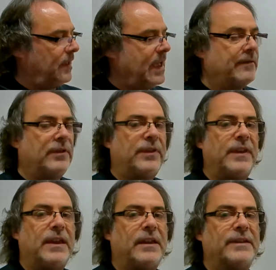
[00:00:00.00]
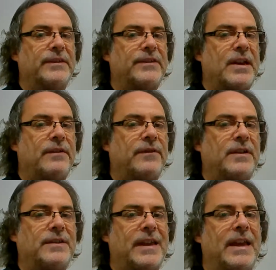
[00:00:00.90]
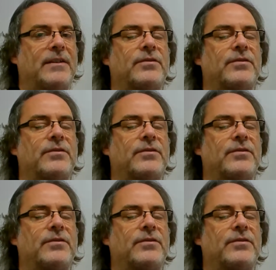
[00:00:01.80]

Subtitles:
everything is self-contained,